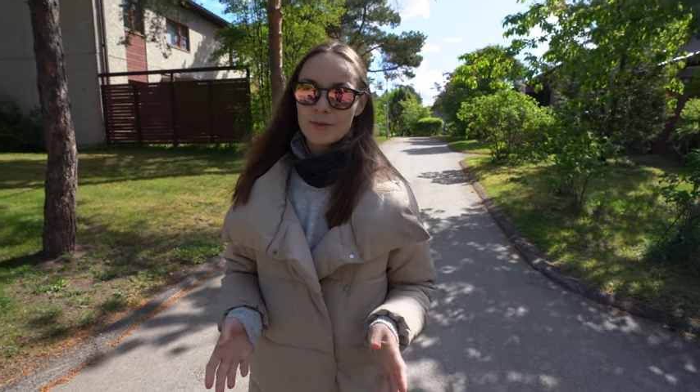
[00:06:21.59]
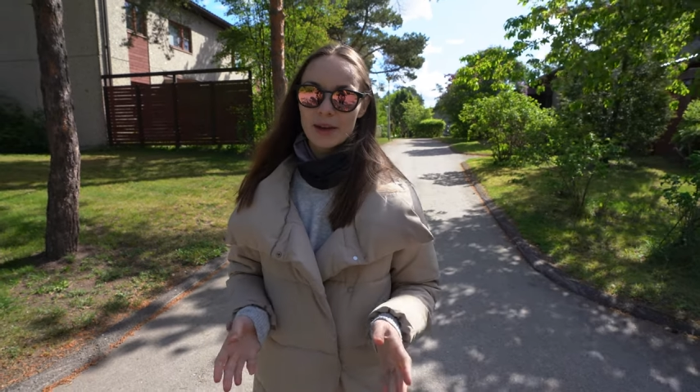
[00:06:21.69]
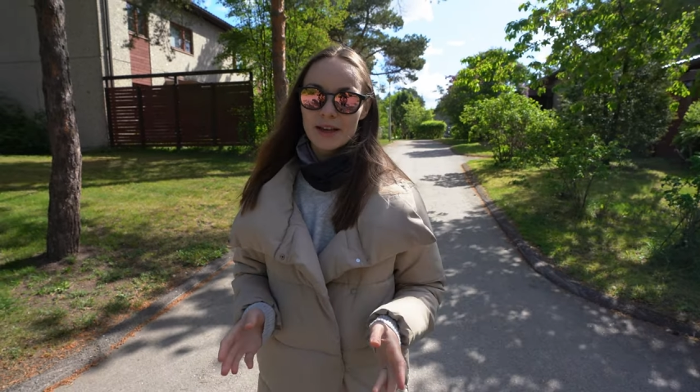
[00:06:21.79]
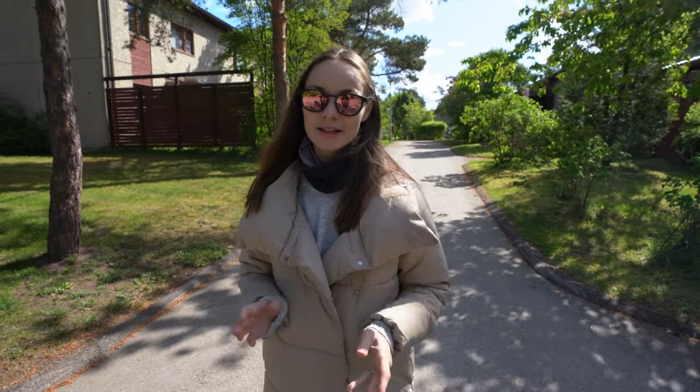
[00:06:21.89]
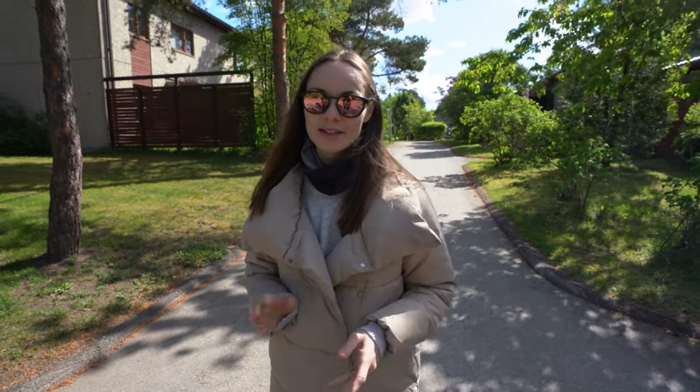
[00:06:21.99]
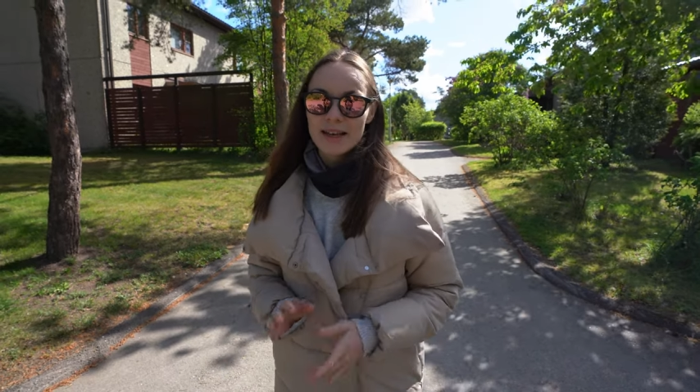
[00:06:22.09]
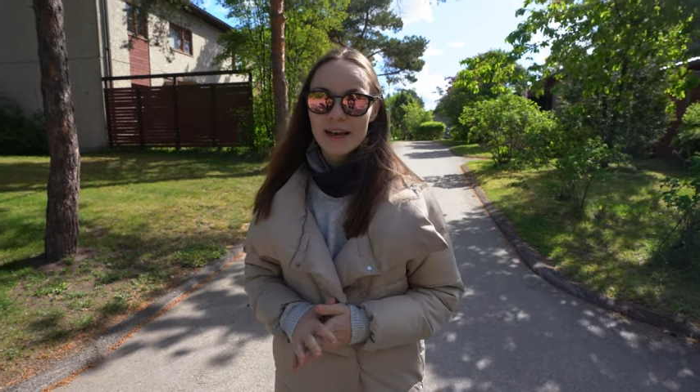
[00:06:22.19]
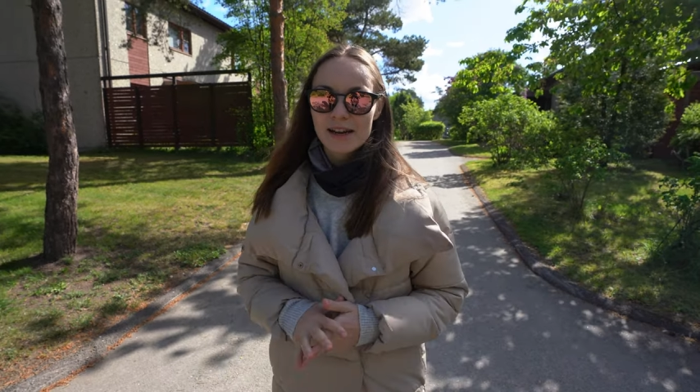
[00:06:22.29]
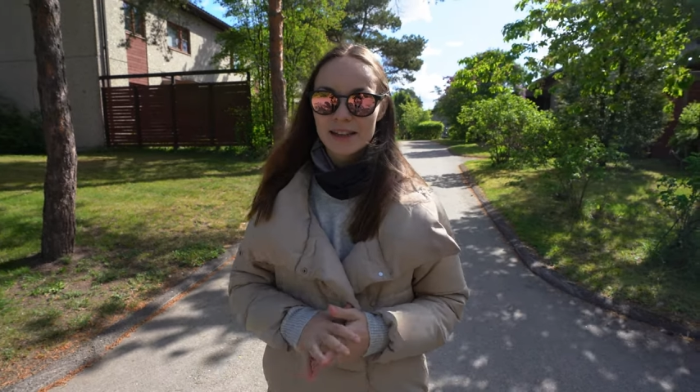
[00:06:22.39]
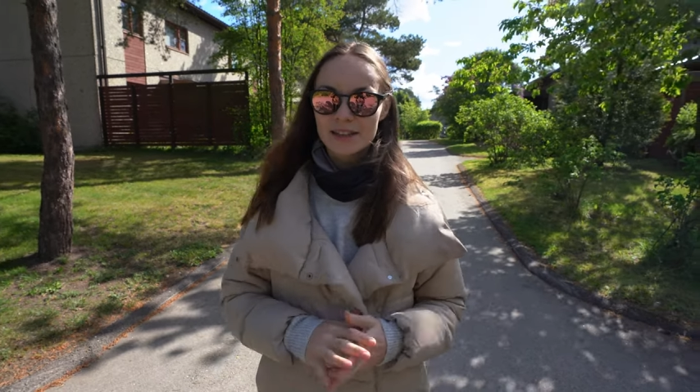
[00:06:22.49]
because they
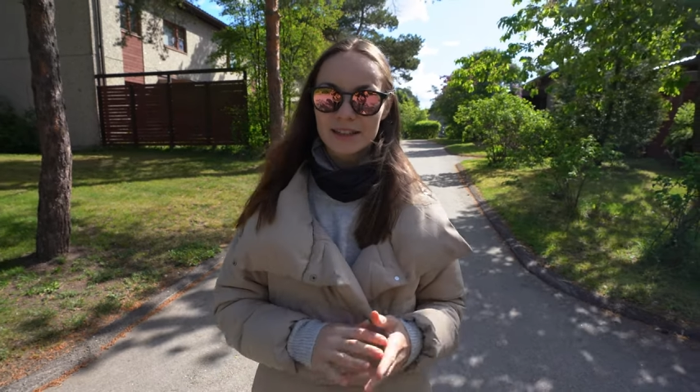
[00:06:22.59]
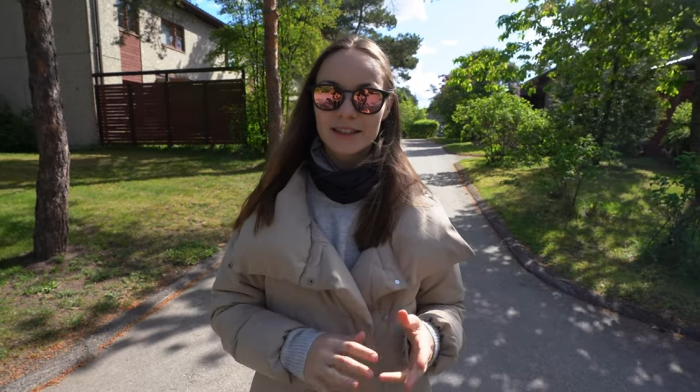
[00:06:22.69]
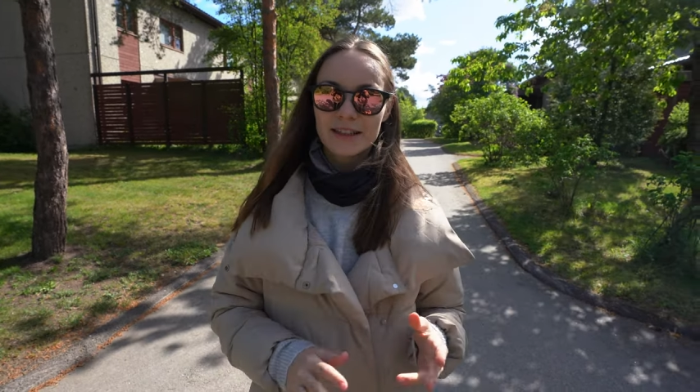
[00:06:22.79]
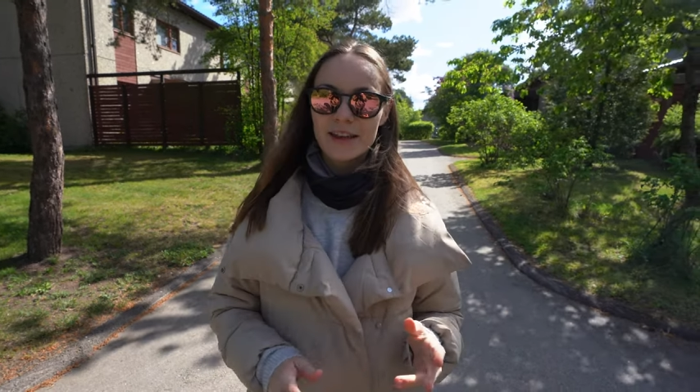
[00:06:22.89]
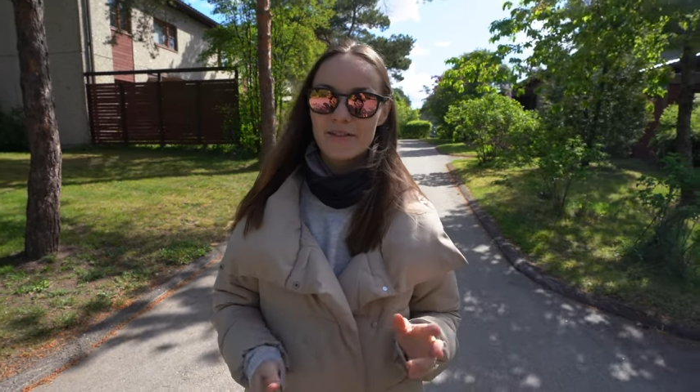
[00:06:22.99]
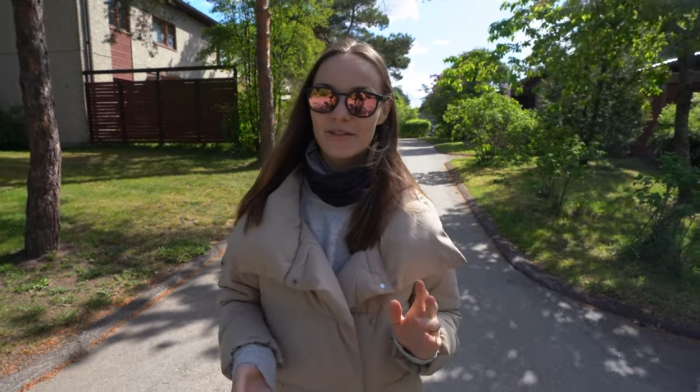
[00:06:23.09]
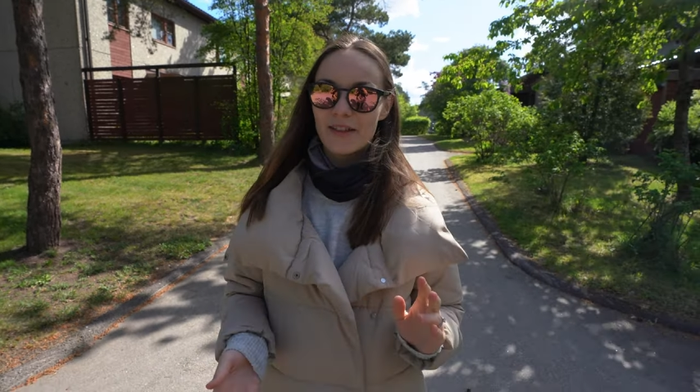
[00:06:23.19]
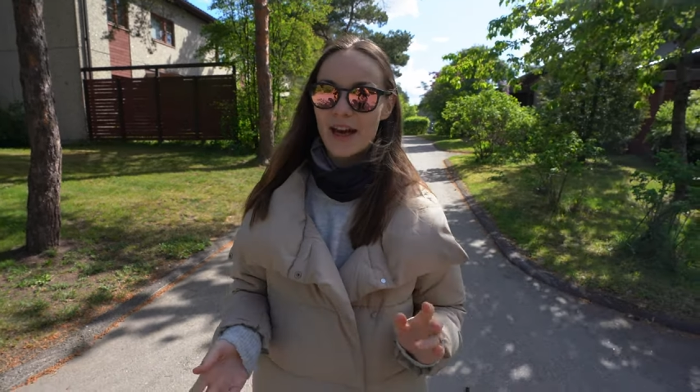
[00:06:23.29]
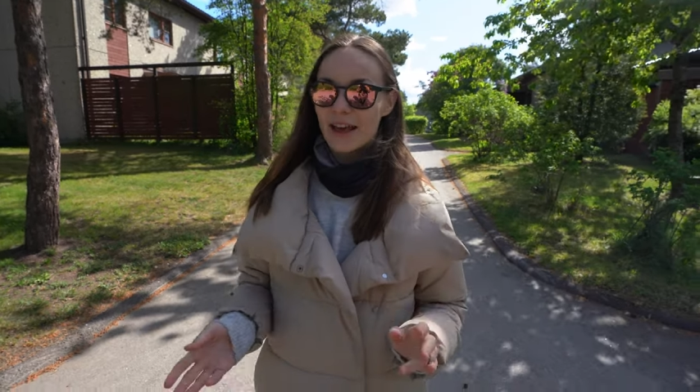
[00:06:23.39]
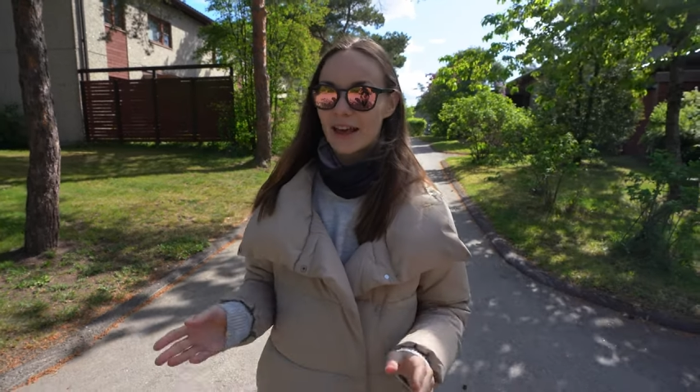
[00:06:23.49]
actually live
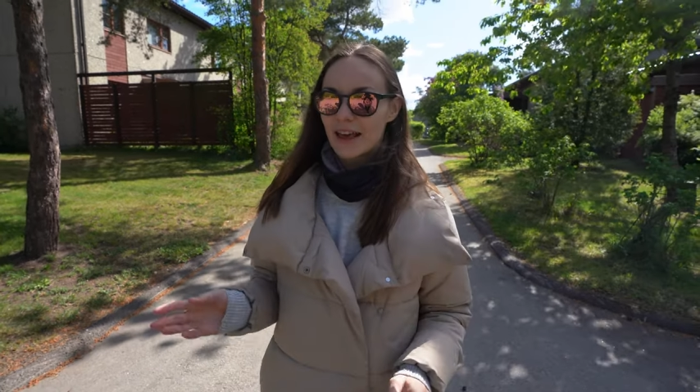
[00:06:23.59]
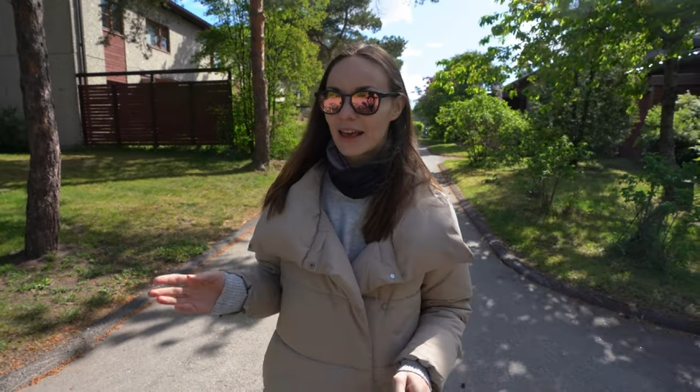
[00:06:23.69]
like